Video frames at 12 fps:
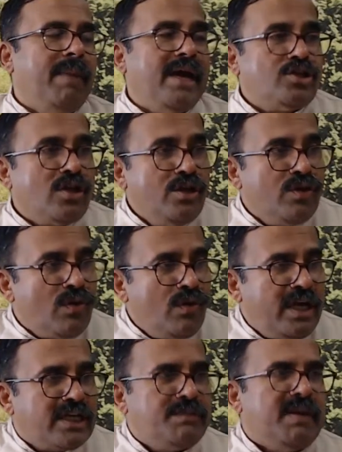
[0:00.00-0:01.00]
based on your
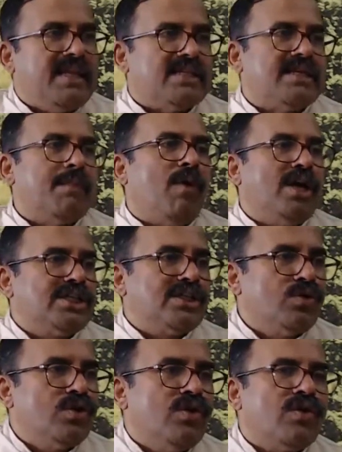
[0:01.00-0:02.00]
own experience. He points
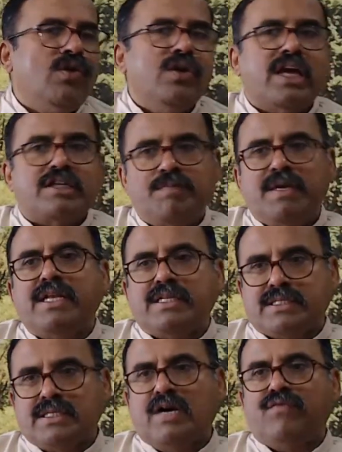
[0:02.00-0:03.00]
out to your own
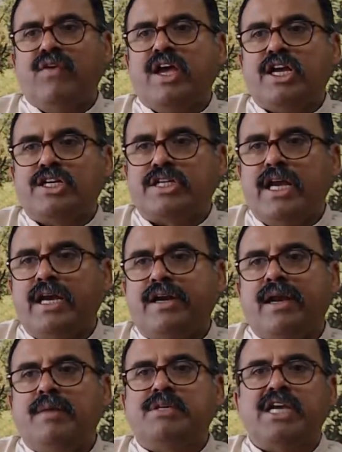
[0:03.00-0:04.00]
experience of waking
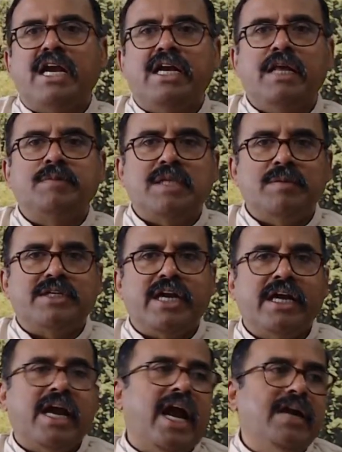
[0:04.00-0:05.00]
state, dream state, deep sleep
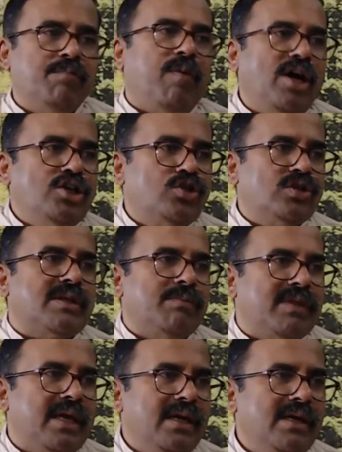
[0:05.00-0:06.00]
state, and points to
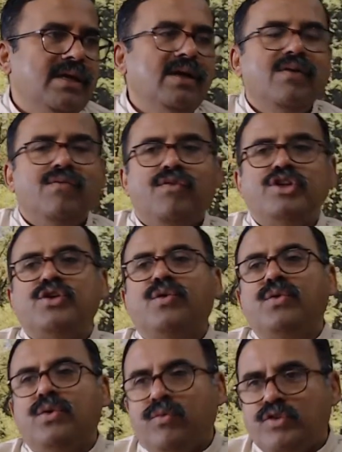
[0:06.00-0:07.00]
something which
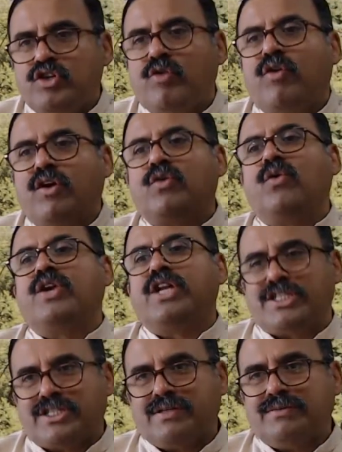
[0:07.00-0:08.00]
you have not
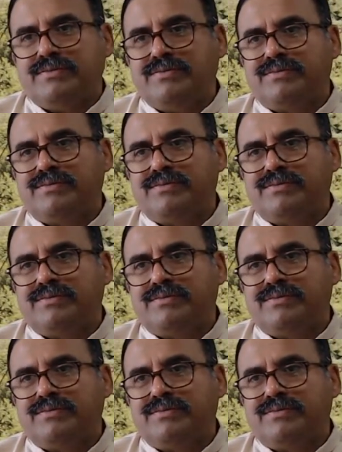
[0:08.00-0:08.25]
noticed.